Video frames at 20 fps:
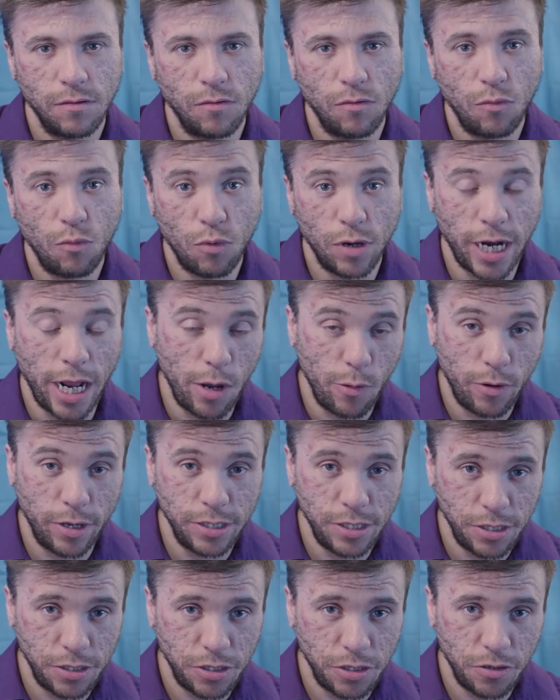what I
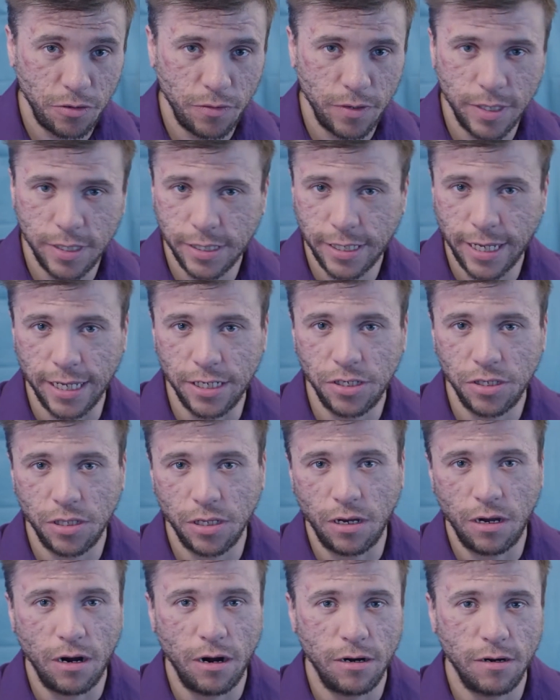want to do, is get to
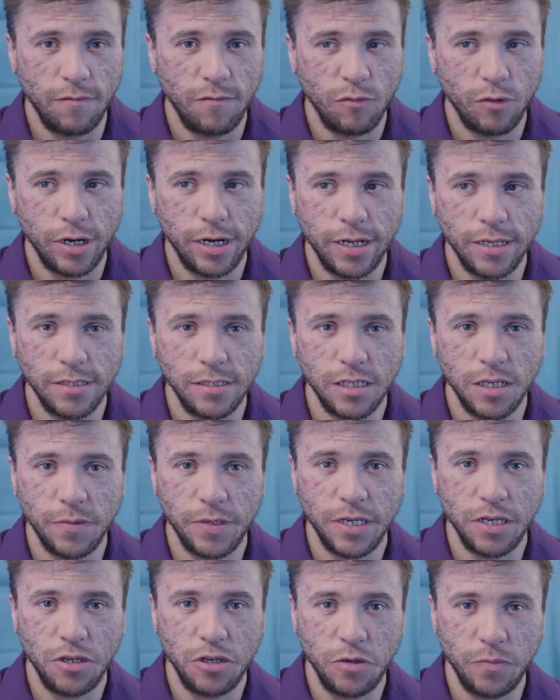the heart of what it is to
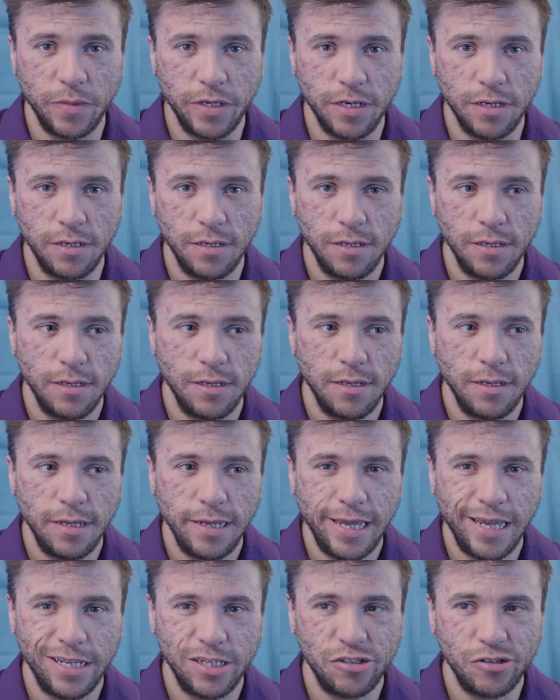be a human
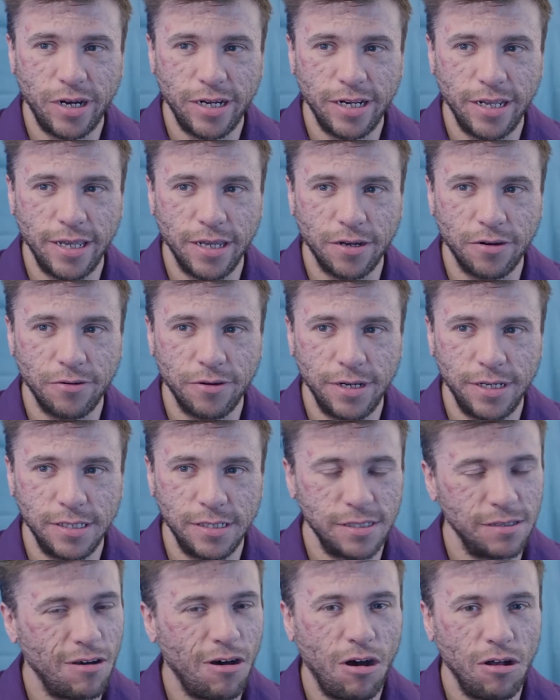and try to
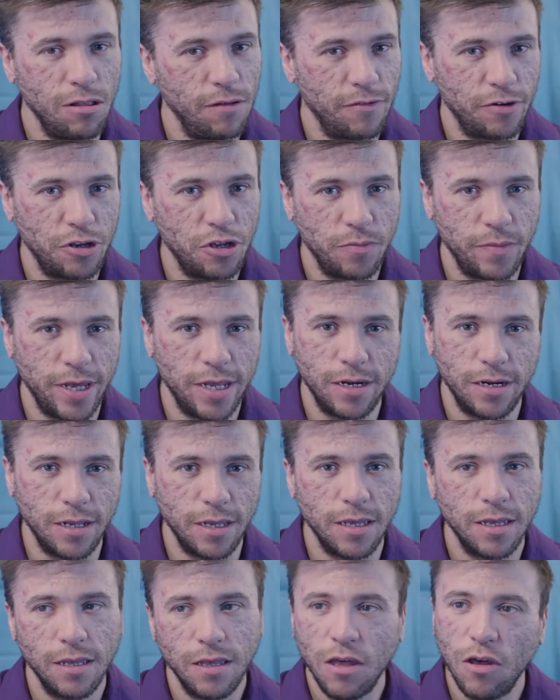increase all of our
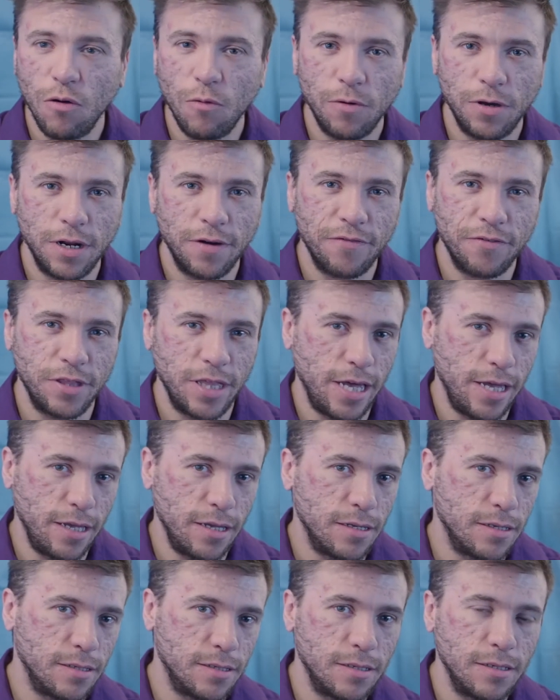humanity, whatever that
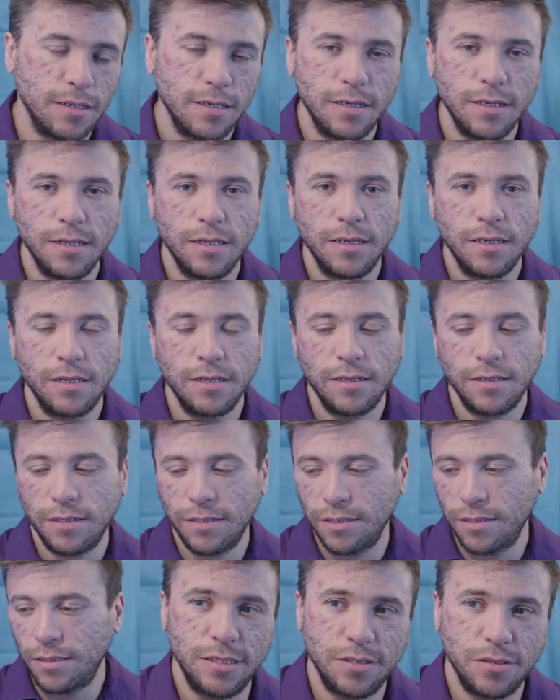is.
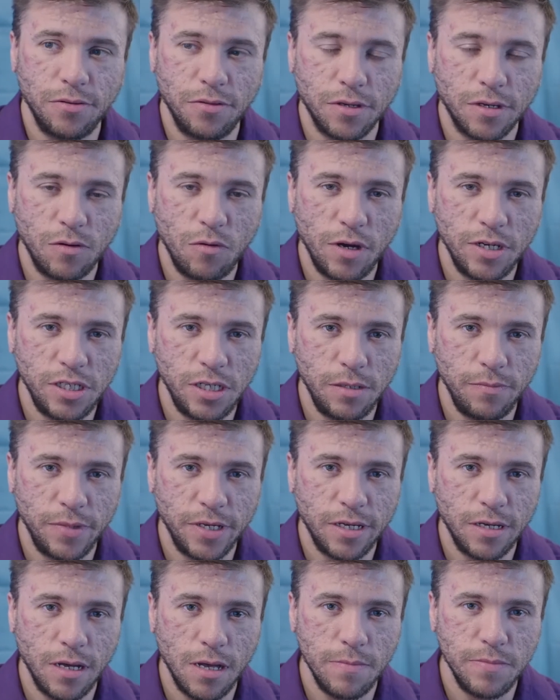So the question
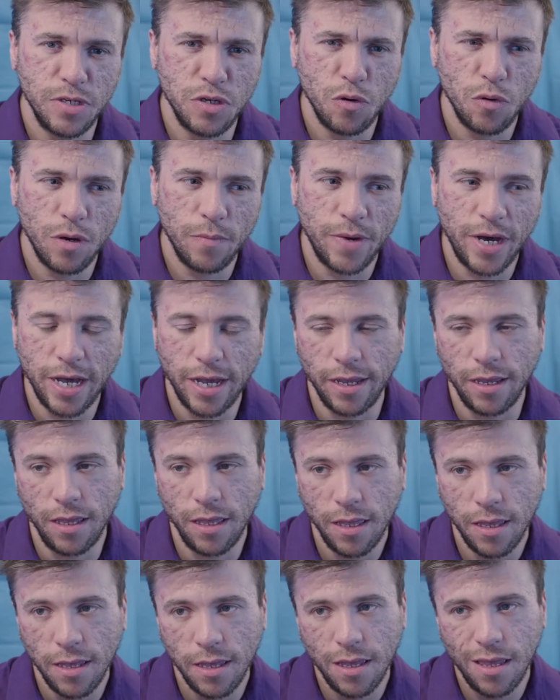becomes, who am
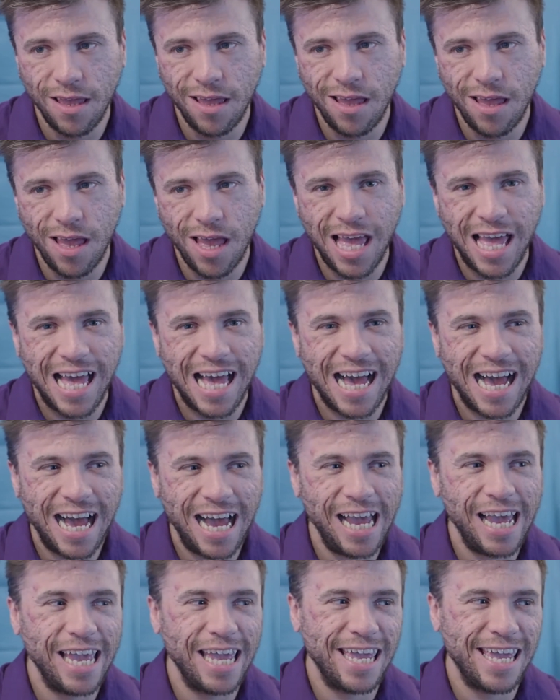I?
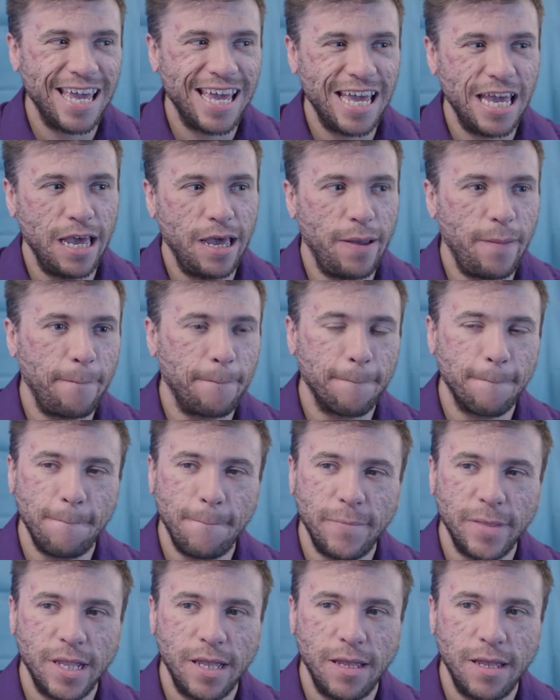I am